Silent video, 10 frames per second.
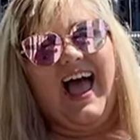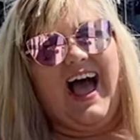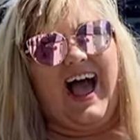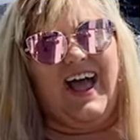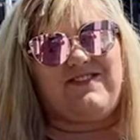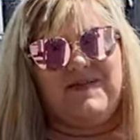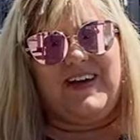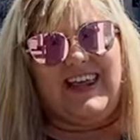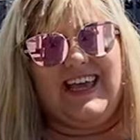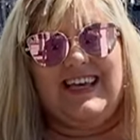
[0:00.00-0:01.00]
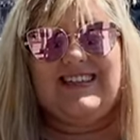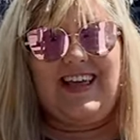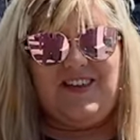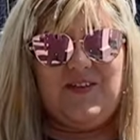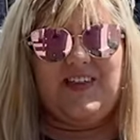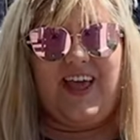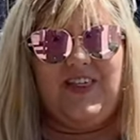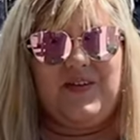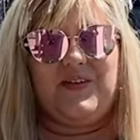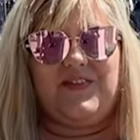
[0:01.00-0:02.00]
Hi everybody, it's Halee with
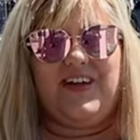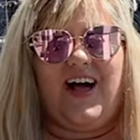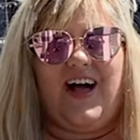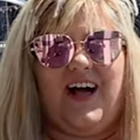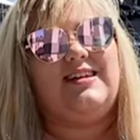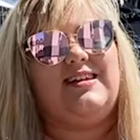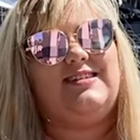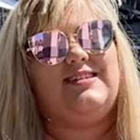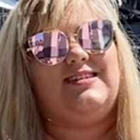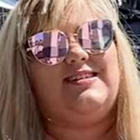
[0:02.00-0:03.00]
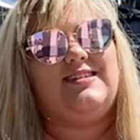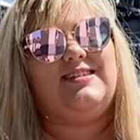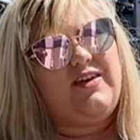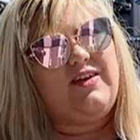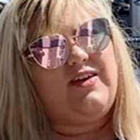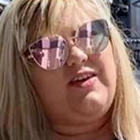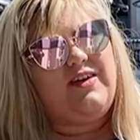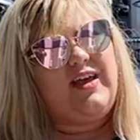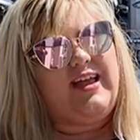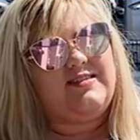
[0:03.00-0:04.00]
HaleeWithAFlare.com. And today we're
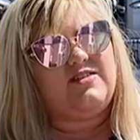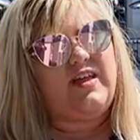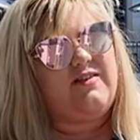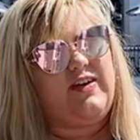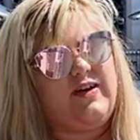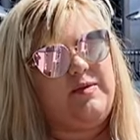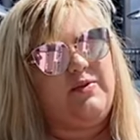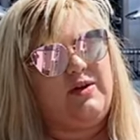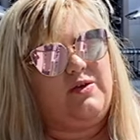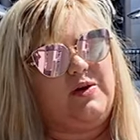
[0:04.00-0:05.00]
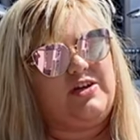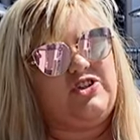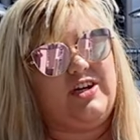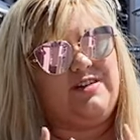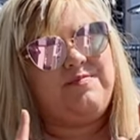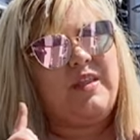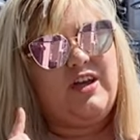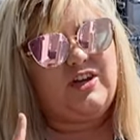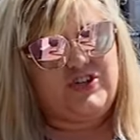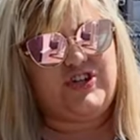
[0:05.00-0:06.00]
gonna answer that very important question.
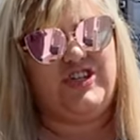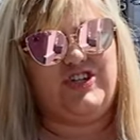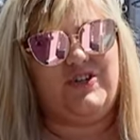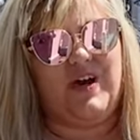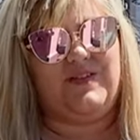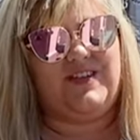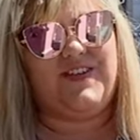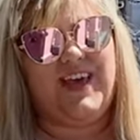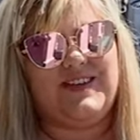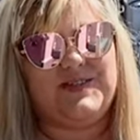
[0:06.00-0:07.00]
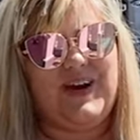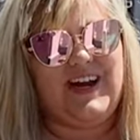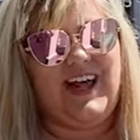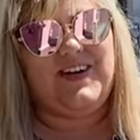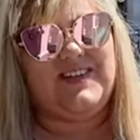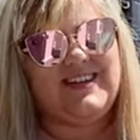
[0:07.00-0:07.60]
Should you travel to Vegas right now?